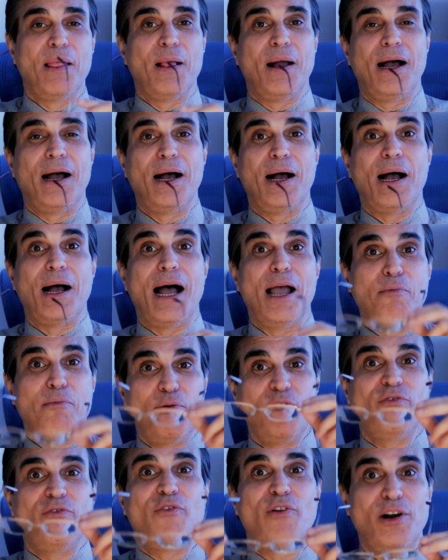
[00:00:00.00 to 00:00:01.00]
I
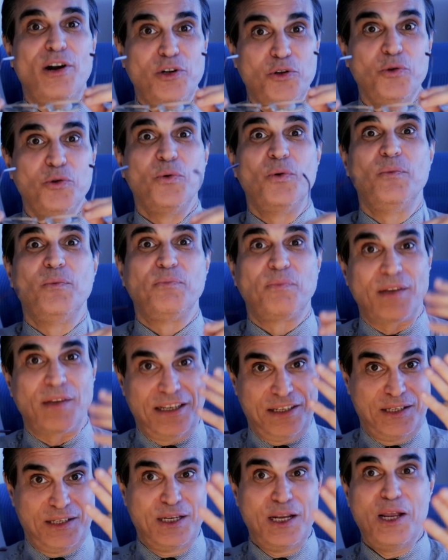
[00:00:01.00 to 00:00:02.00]
prefer to
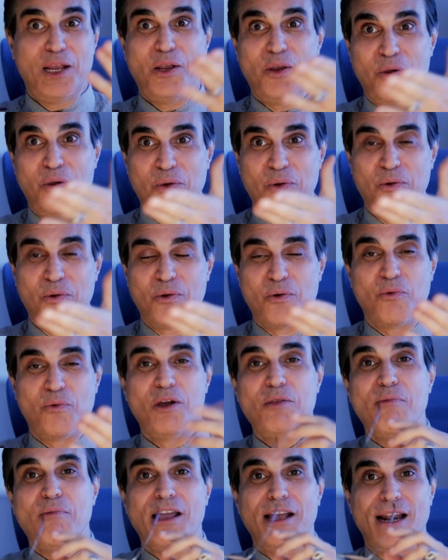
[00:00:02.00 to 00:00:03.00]
see you
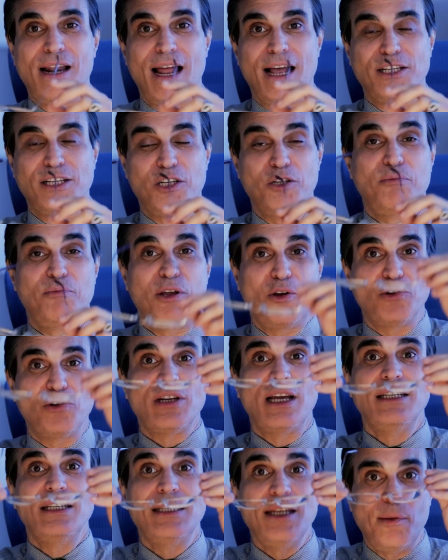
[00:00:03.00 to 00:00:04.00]
with my glasses because
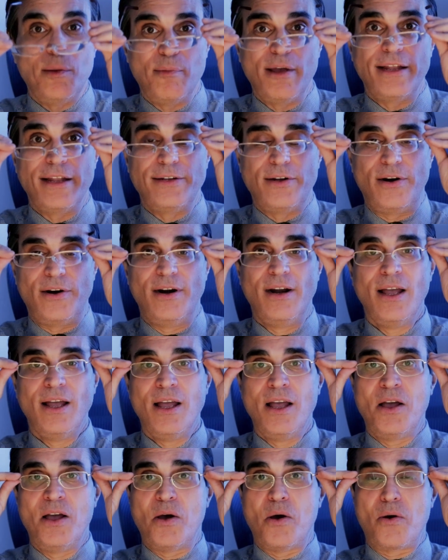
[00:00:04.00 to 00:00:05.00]
I see better,
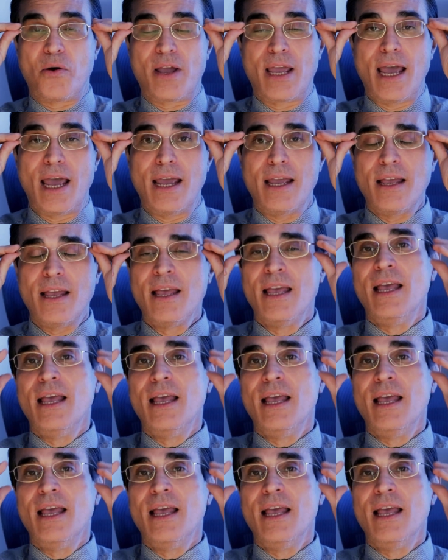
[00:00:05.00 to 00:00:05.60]
okay?